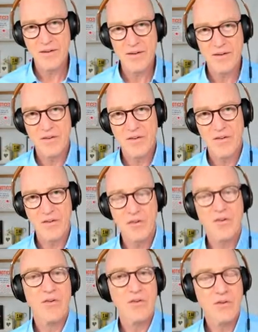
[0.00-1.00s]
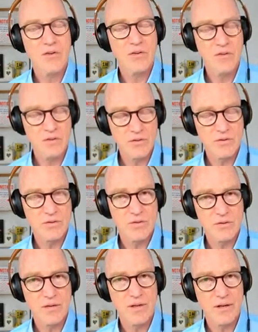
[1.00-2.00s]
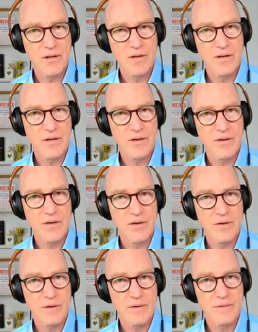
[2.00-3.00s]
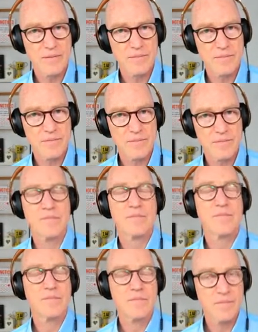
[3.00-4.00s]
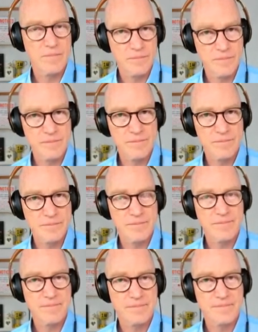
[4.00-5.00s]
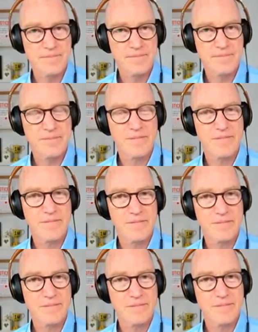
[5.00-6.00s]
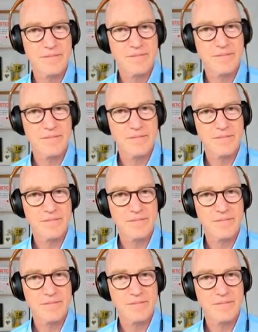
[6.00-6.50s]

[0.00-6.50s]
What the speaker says: This person isn't speaking.